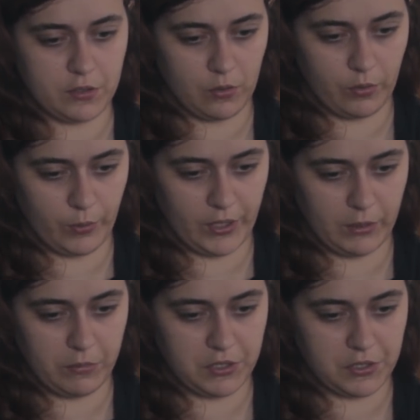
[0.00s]
So wait,
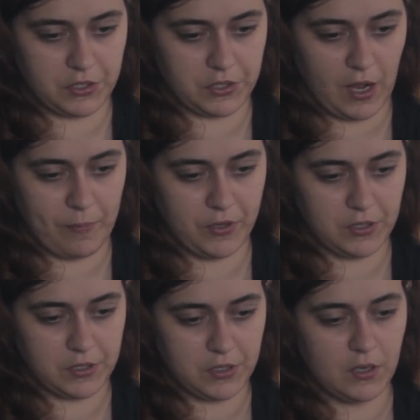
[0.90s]
let me just stop
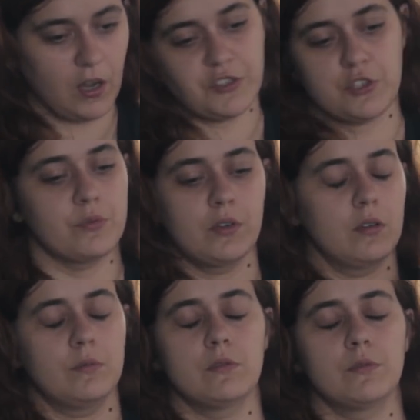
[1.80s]
this. I'll just
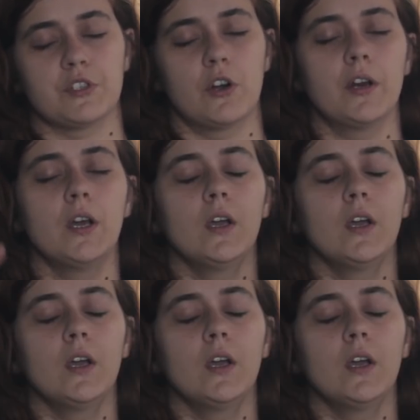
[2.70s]
restart it.